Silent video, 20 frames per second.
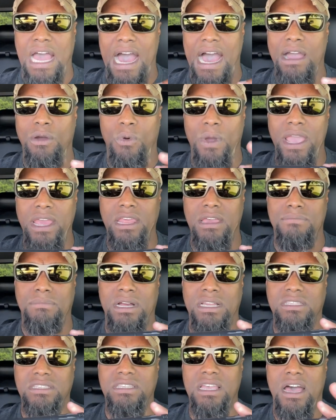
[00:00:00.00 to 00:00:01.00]
I weighed it
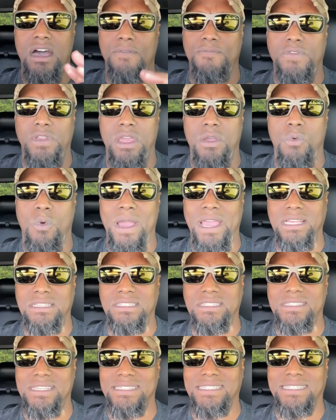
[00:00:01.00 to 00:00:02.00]
myself and it weighed
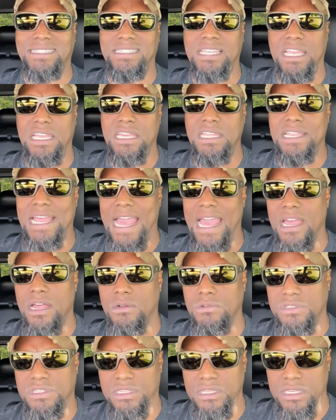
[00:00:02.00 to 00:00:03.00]
16
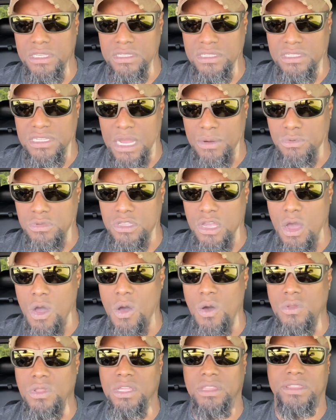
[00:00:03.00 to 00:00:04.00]
ounces. That was the
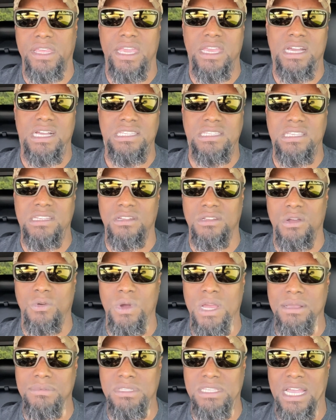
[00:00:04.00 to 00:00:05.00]
only thing I seen on the
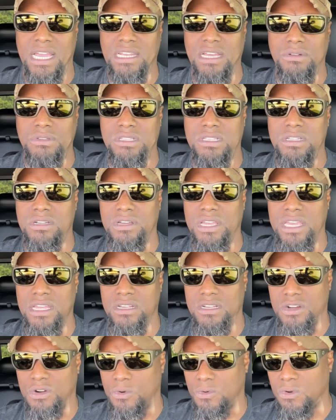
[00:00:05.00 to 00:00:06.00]
website that was a little
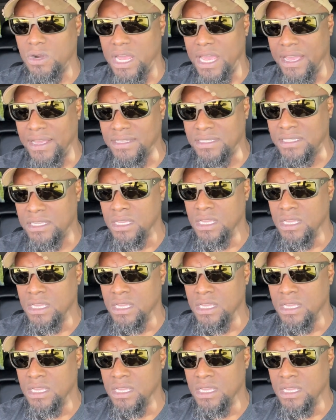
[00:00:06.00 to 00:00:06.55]
incorrect.